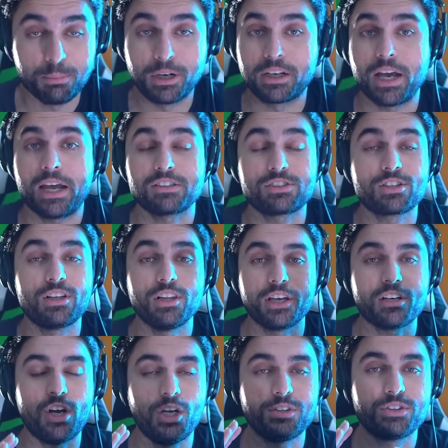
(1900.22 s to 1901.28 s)
But guys,
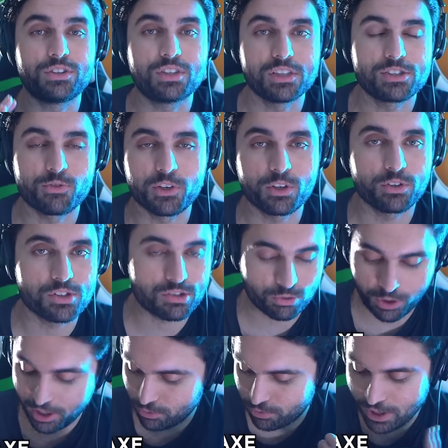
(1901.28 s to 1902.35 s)
click on this video on the
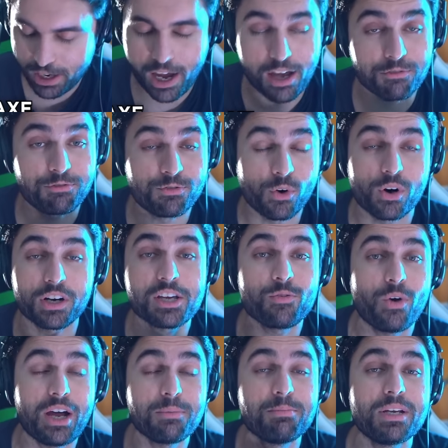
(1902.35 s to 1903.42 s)
screen. We had
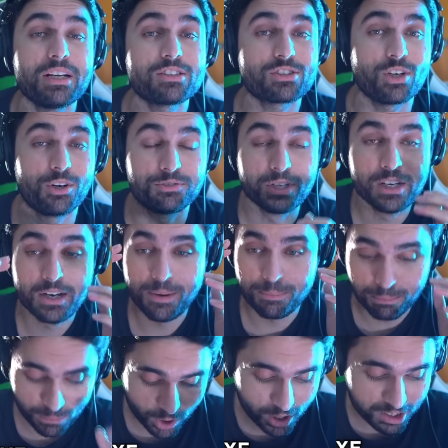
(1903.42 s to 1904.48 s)
41 minutes of
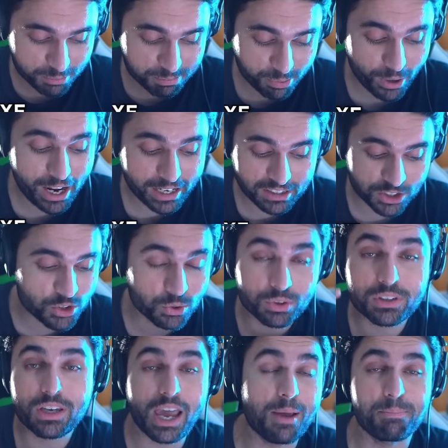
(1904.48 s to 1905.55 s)
more brand
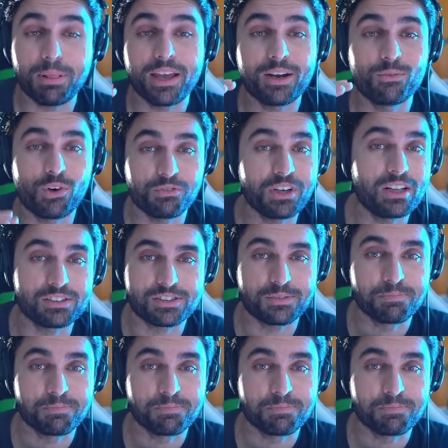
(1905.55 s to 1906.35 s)
new gameplay reveals.